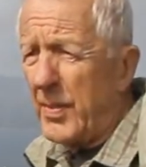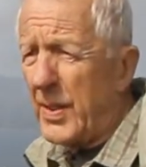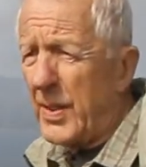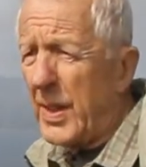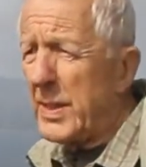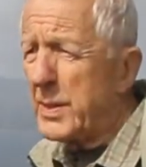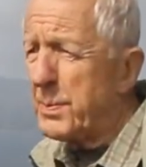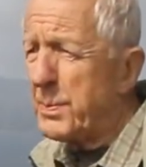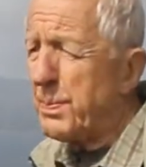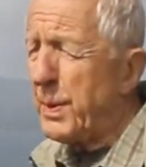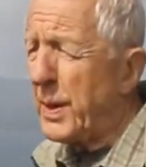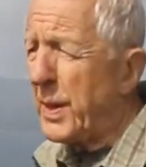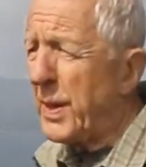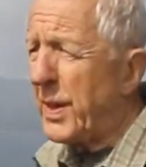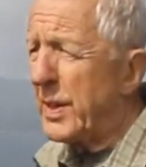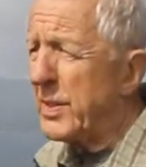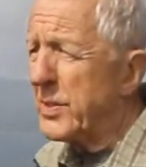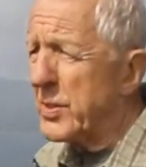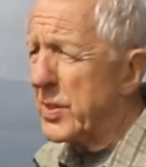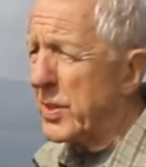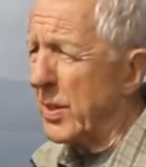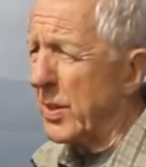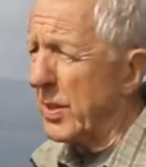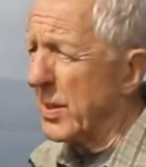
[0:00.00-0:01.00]
these
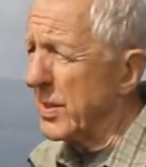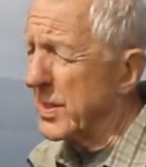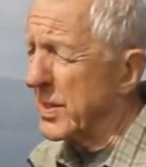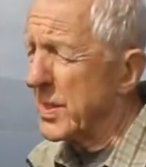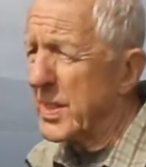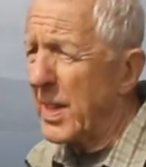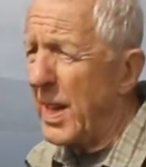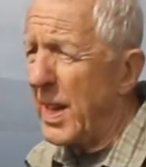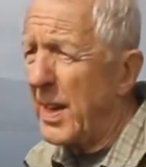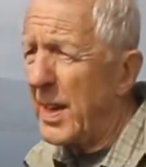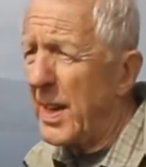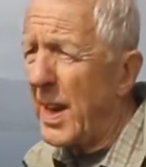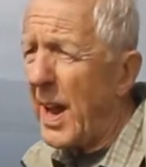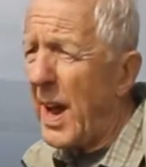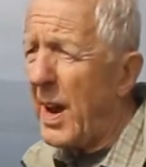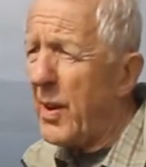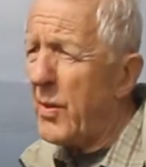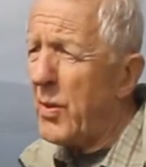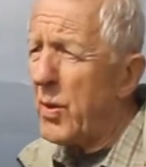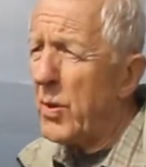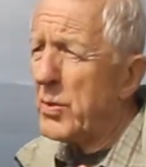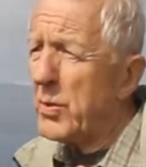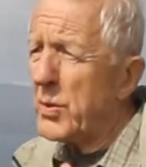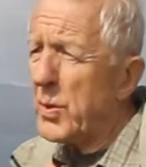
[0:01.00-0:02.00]
peninsulas. They
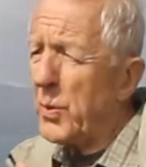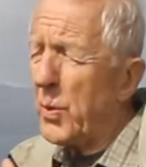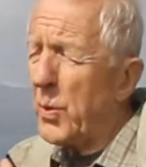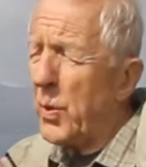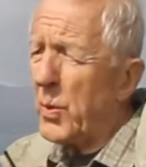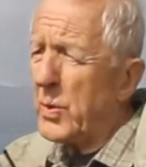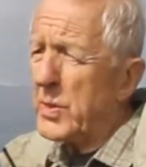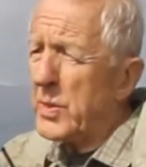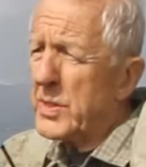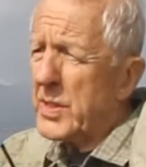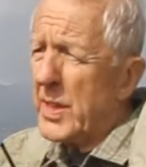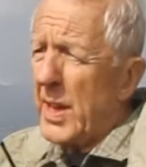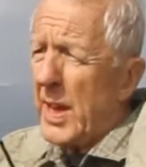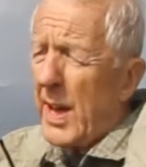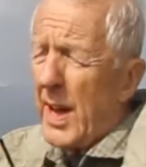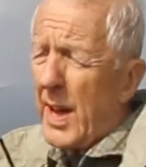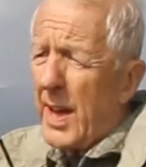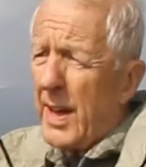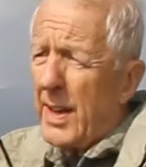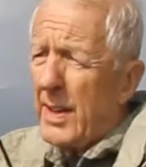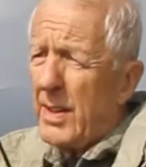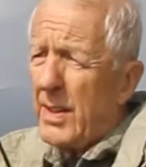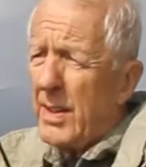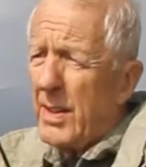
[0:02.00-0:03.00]
narrow towards the
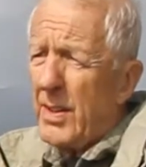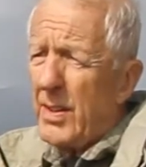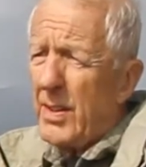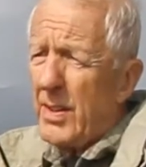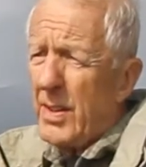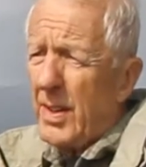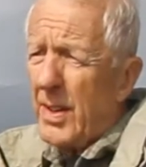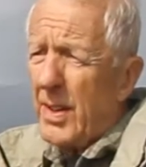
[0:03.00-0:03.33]
end,